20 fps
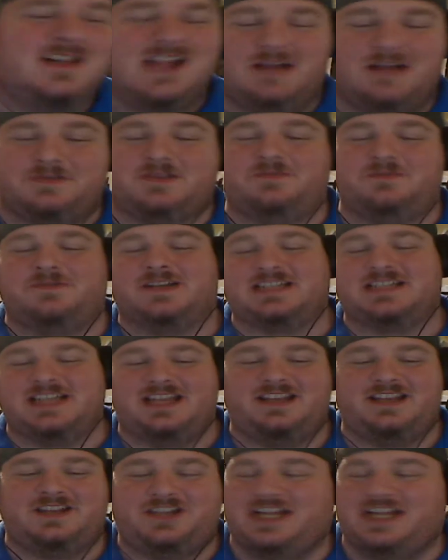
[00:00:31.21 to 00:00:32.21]
I'm super excited
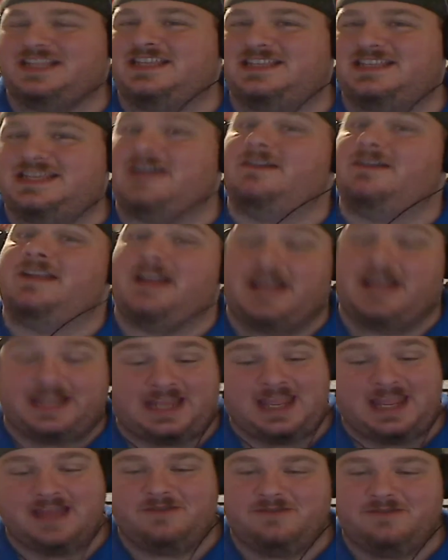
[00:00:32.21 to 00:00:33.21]
to check this out. I
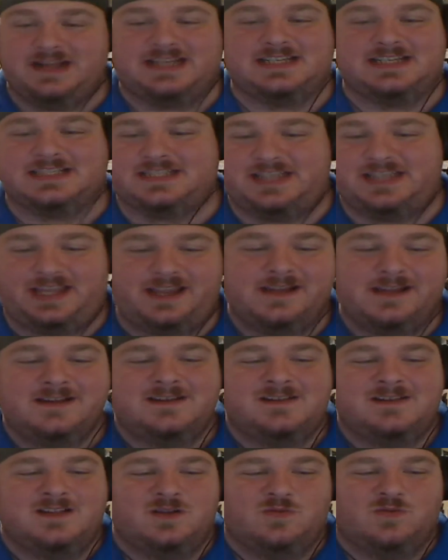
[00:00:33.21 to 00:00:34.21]
can't wait to see
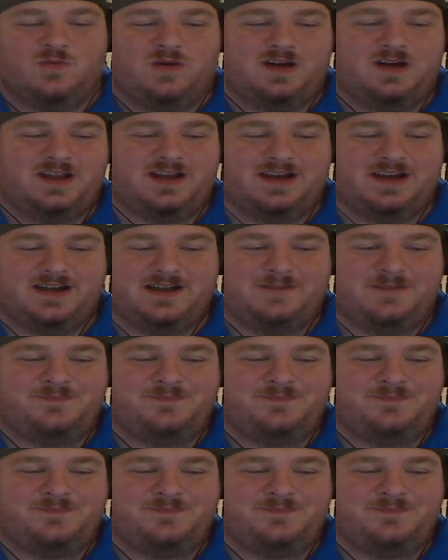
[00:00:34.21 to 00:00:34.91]
what uh,